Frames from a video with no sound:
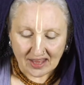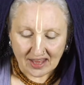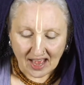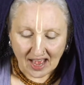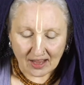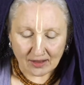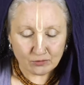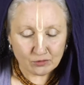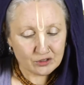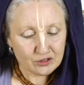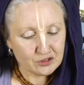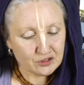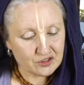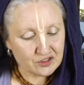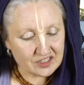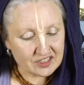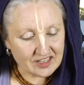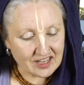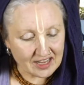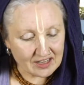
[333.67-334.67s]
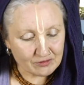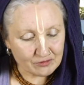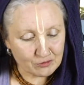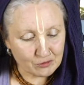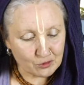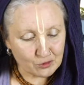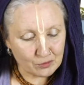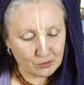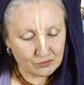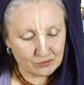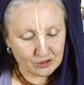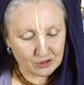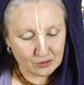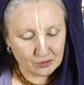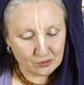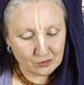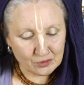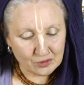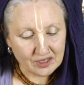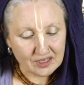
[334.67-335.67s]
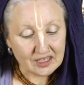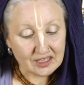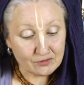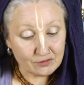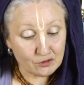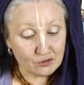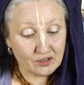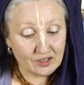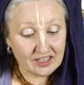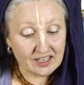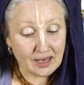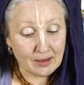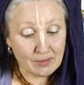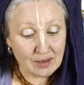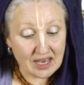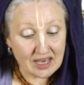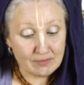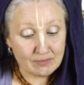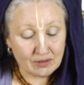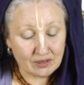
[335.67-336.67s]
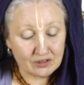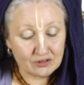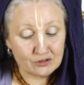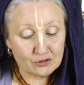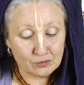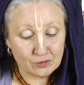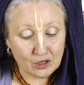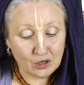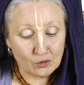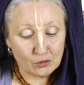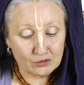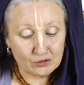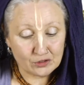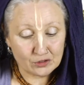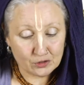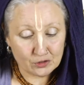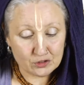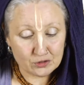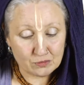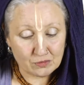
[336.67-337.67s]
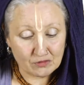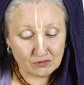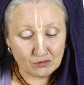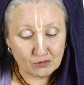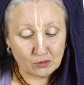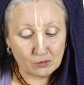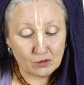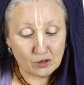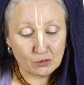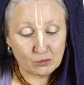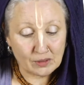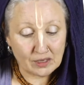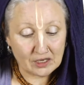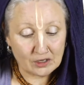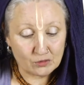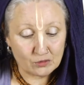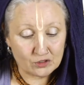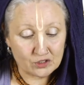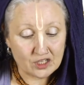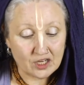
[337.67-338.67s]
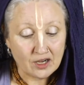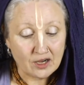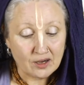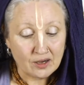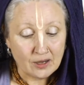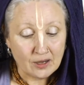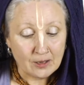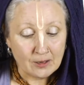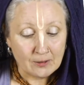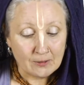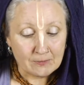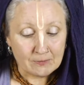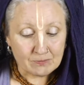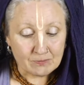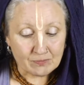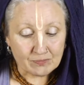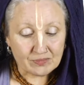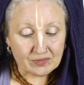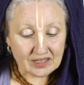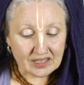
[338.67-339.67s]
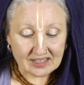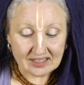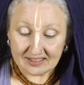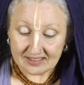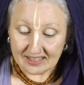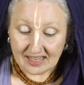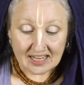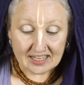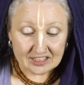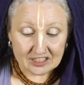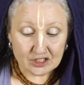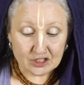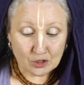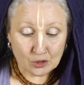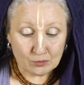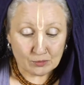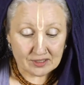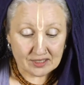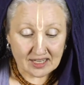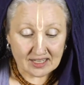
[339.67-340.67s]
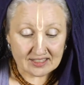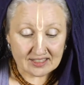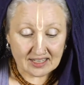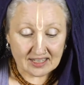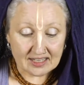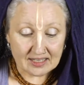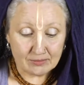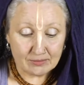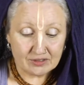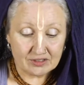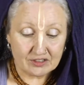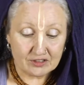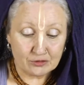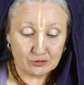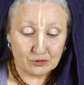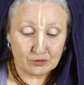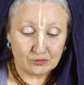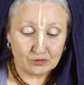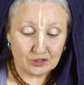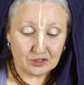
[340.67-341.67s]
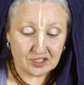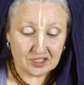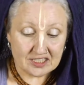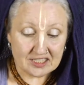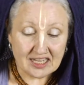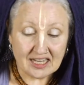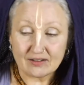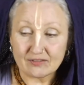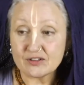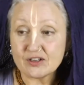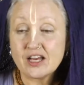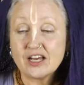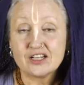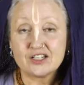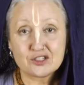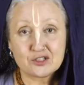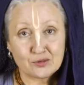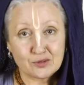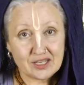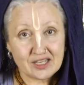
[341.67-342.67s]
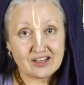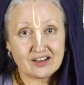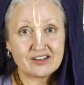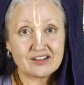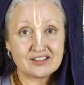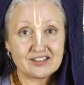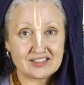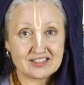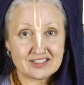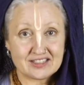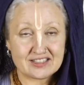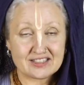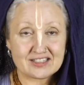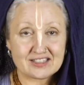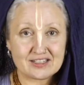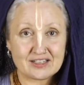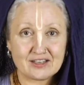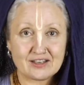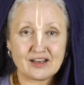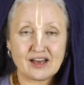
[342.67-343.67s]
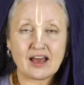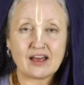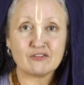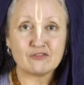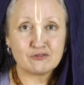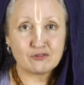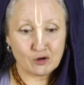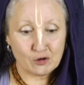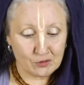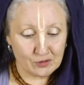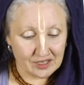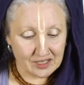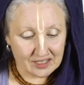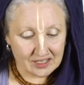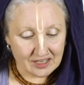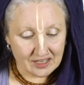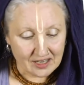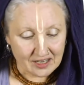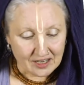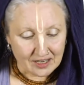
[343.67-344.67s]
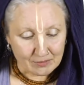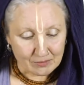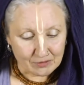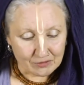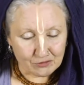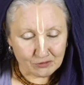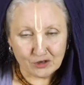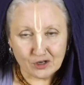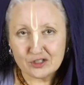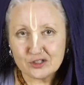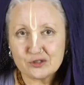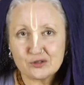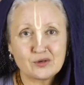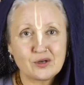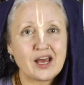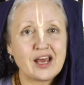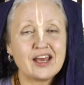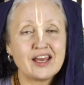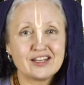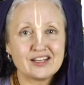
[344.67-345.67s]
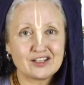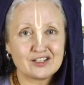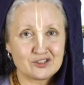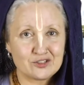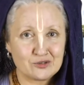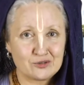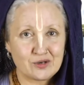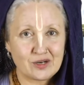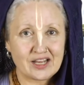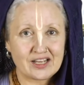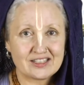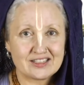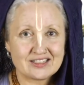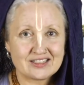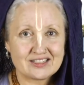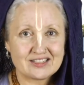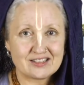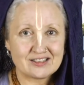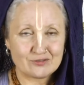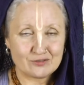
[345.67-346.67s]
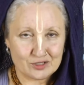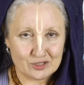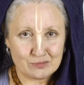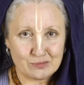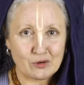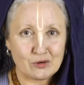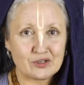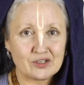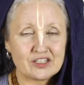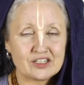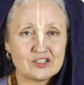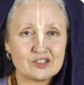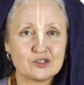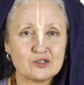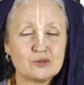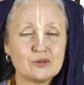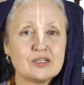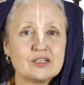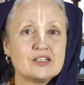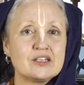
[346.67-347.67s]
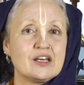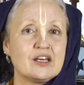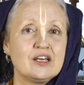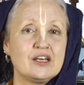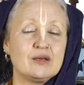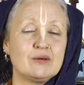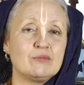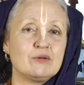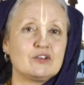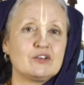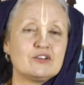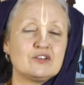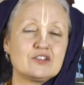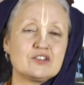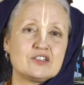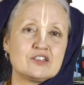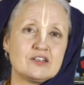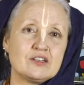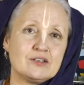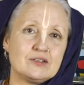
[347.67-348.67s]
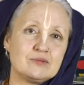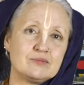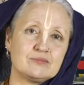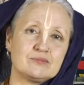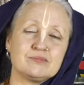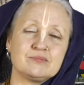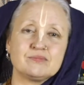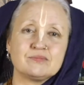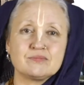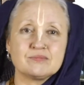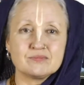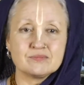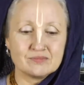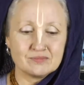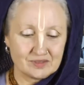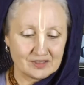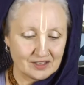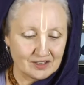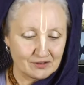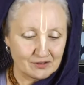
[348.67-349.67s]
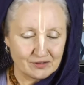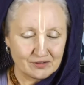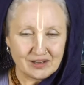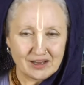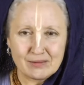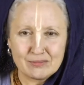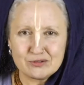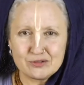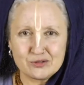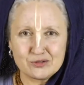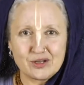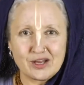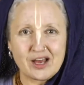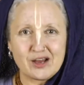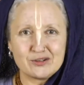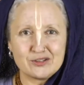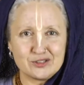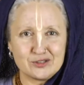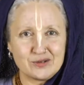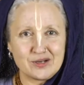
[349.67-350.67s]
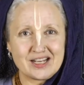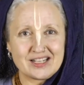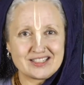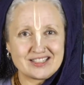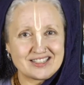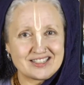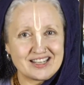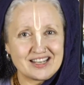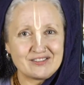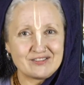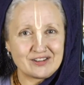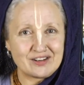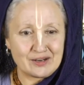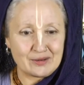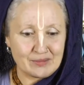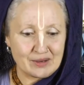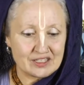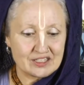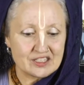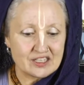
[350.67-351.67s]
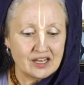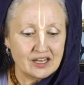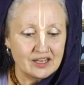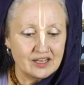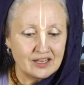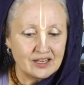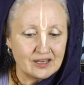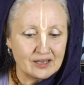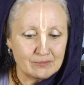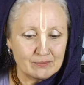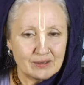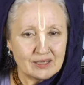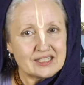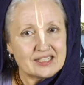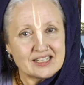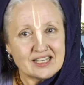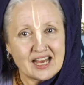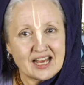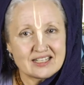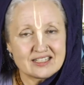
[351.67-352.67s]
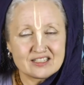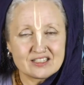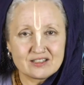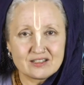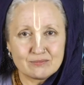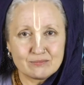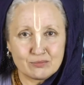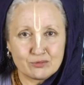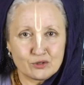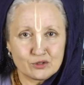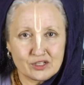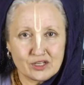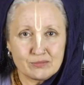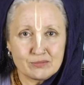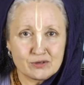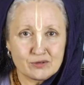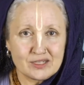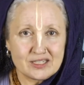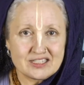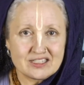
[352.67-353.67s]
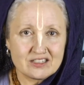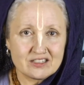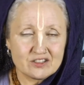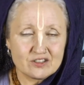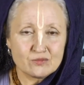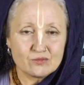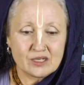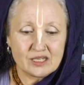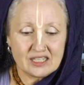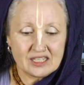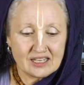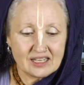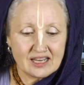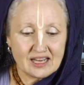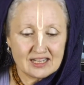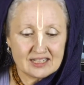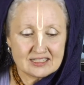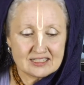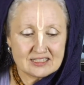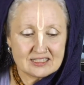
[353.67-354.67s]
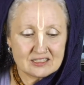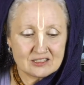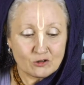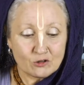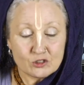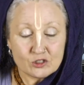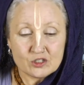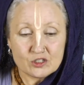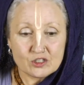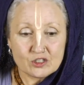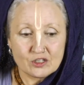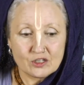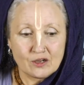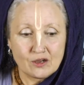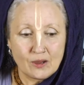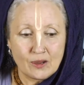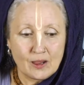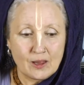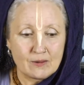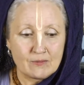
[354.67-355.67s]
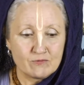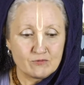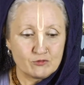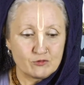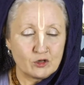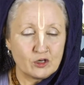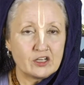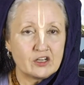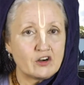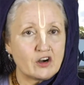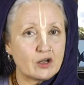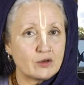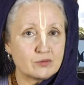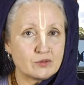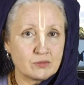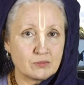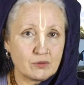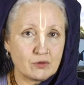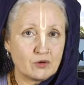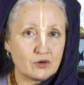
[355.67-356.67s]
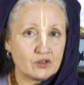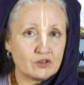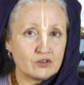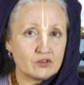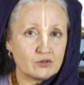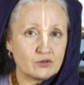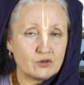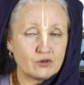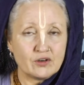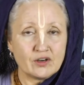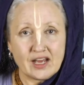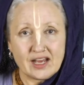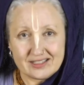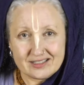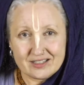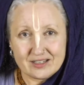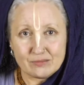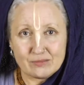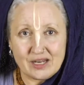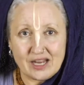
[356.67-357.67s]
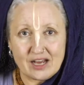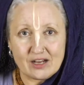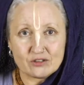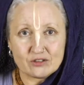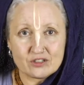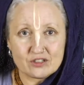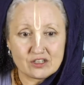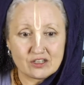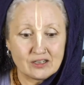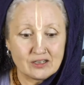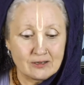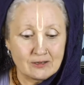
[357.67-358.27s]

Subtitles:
I want to see that form of you. If you think I'm able to behold your cosmic form, O my Lord, kindly show me that unlimited universal self." So here this is unfolding before Arjuna, and Arjuna is responding to it, because up to now Arjuna hasn't said very much, but he has brought up questions when he has not fully grasped the point or had some doubts,